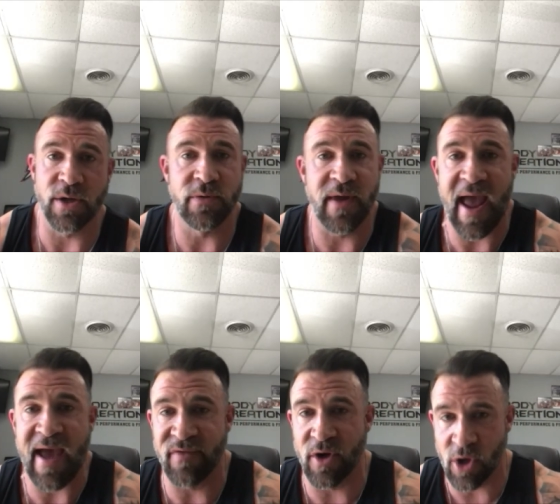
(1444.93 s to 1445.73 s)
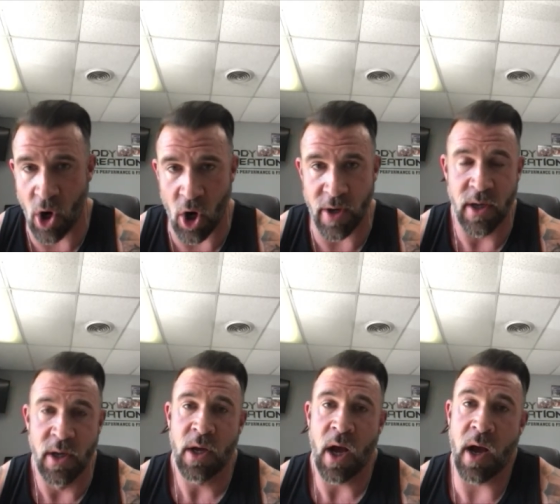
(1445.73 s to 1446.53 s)
So they have their card.
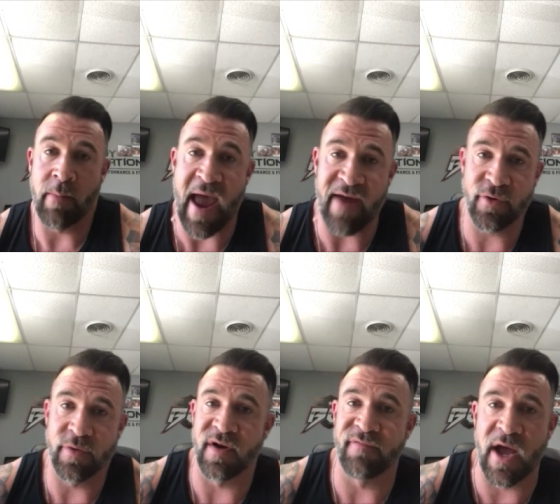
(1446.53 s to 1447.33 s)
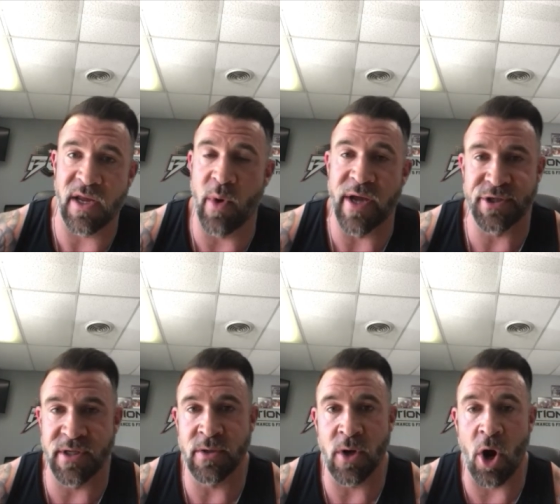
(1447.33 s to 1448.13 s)
After their
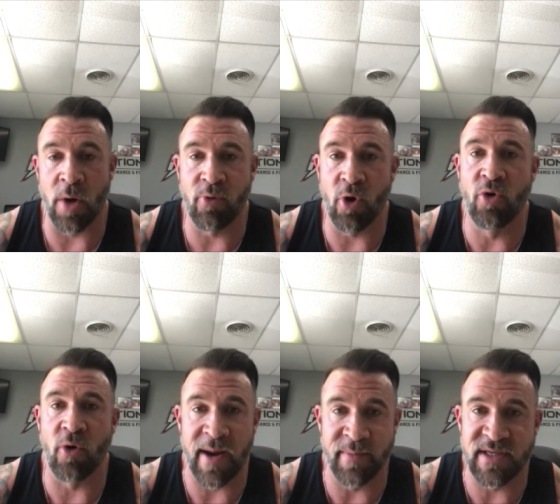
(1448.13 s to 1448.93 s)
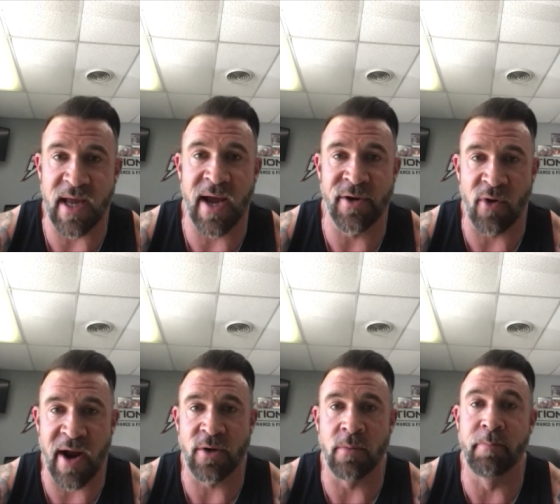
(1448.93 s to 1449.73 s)
evaluation, our program design
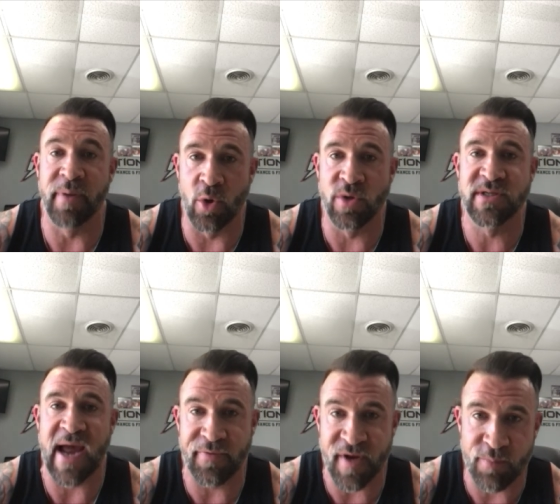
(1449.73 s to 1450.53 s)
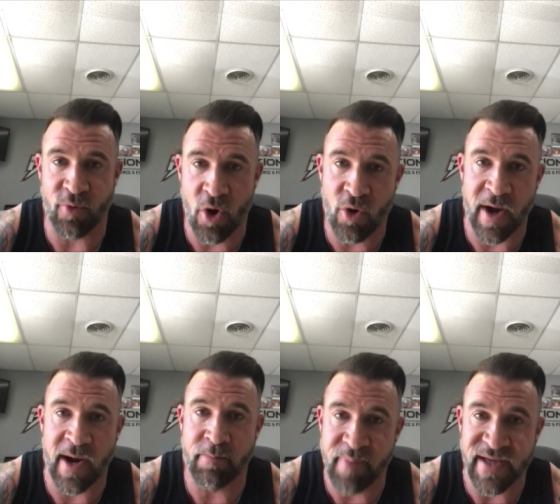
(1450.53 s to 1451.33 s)
director builds out their
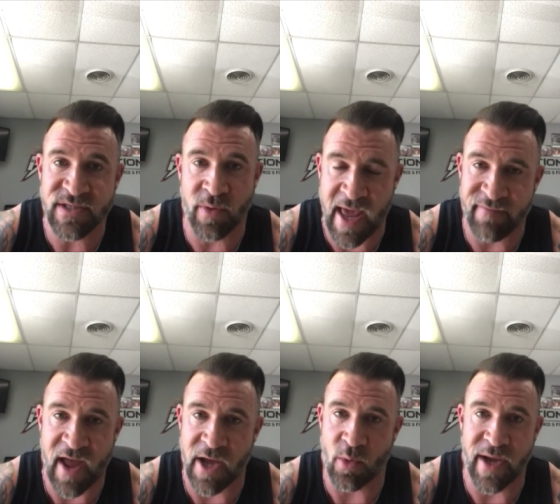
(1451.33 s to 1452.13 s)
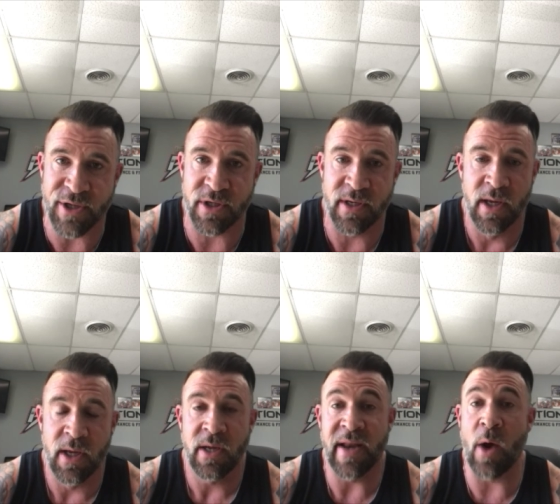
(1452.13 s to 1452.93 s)
program based on that evaluation.
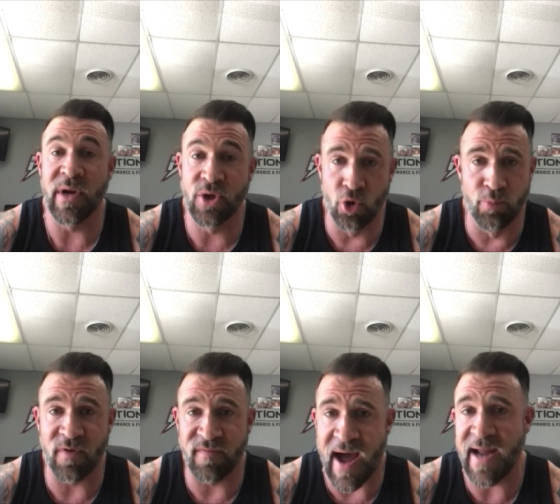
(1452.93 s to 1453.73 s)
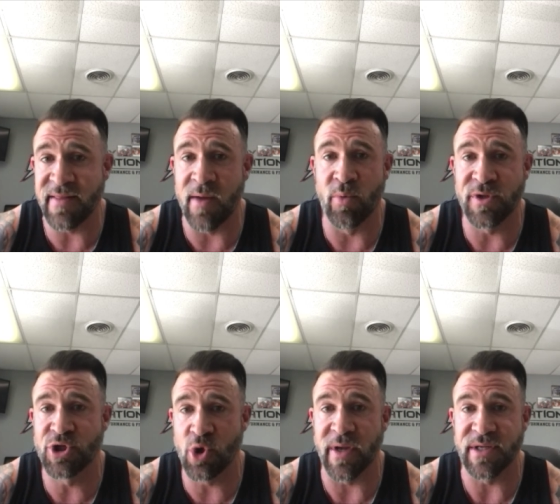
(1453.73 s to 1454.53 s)
Now, we do provide them with
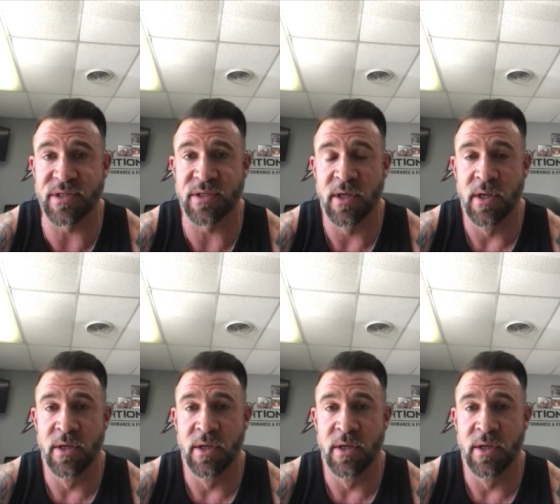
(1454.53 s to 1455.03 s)
choice.